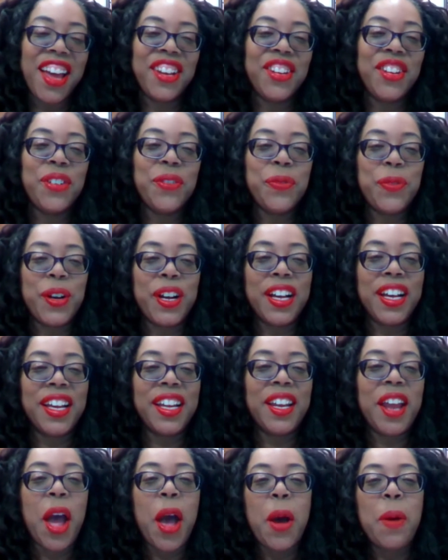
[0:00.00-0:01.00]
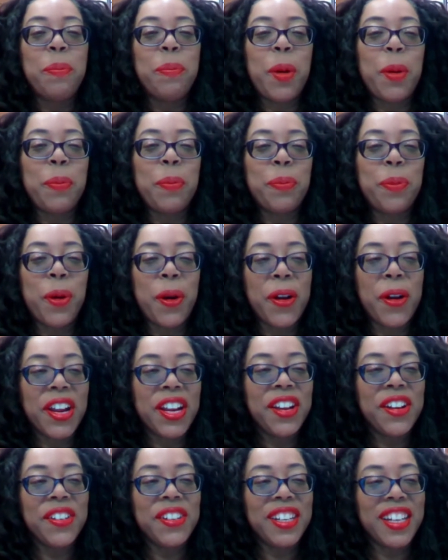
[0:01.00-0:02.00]
Underwood
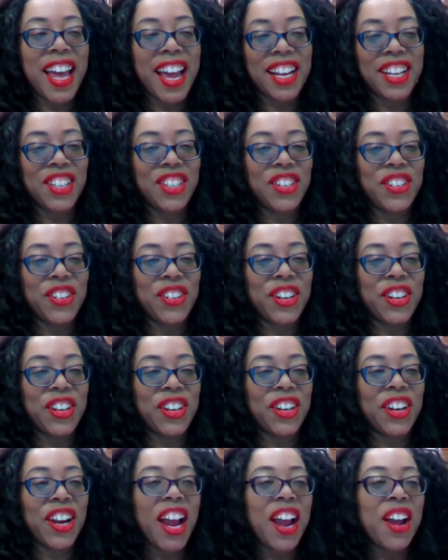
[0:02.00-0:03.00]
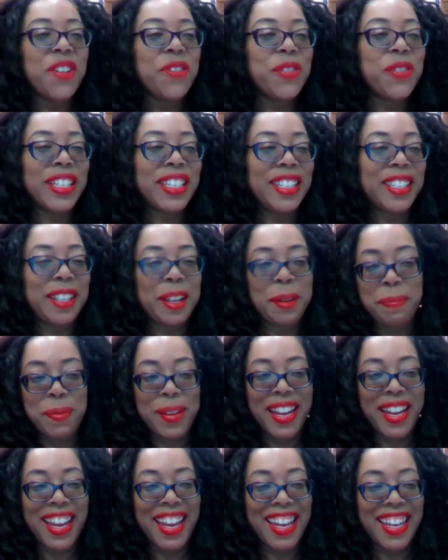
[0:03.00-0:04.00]
Memorial Lecture
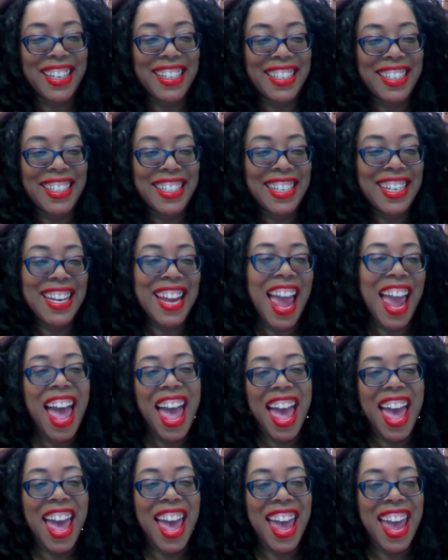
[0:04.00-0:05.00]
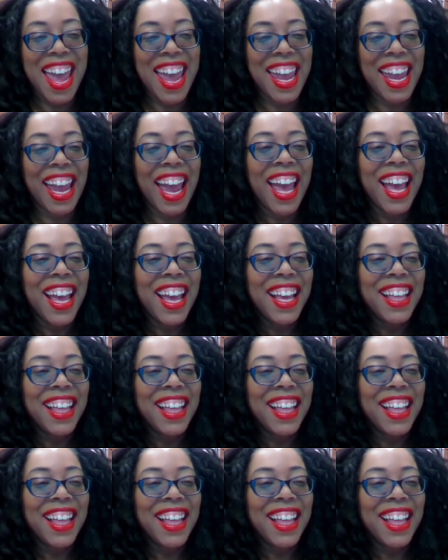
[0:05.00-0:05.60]
recipient. Yay!